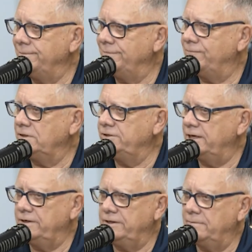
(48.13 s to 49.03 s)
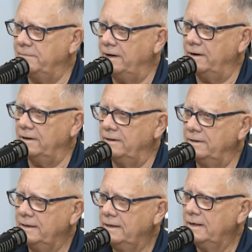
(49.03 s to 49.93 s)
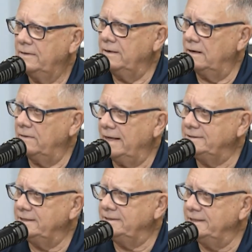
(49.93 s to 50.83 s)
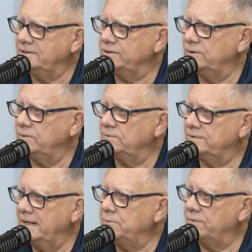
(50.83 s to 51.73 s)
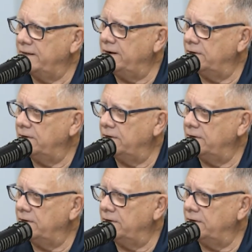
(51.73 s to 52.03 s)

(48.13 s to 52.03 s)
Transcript: Virginia, Maryland, the other ACC schools, they were there.